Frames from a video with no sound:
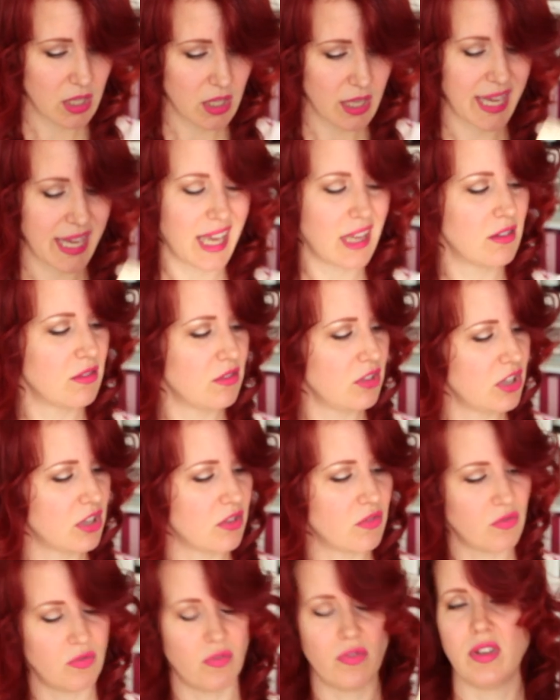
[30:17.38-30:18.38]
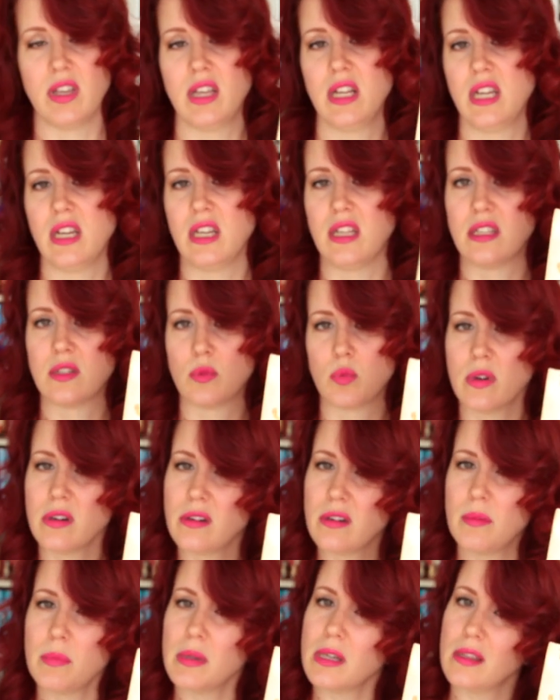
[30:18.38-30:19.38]
Again, you don't really need to
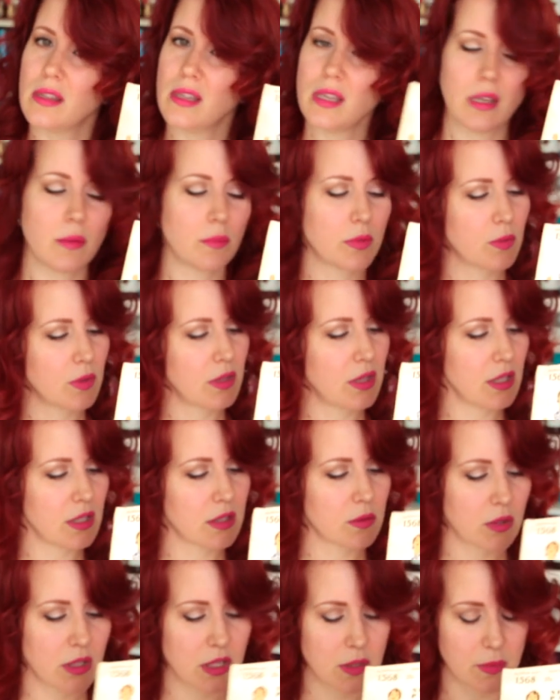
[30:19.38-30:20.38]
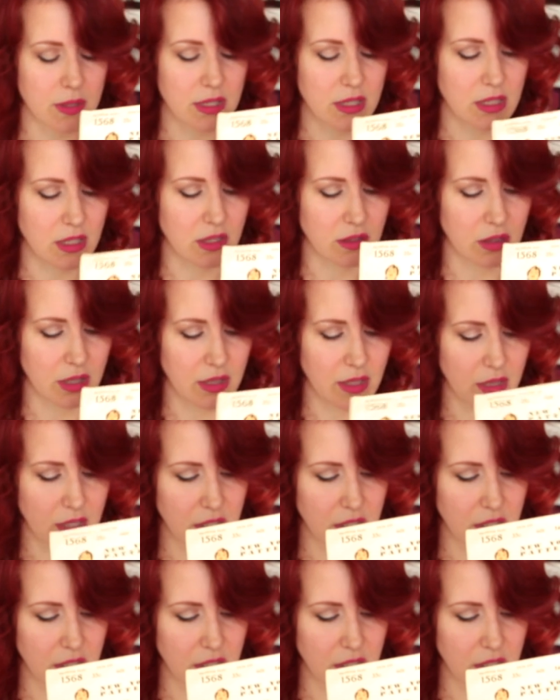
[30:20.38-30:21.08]
worry about the hips with these ones, but still, I think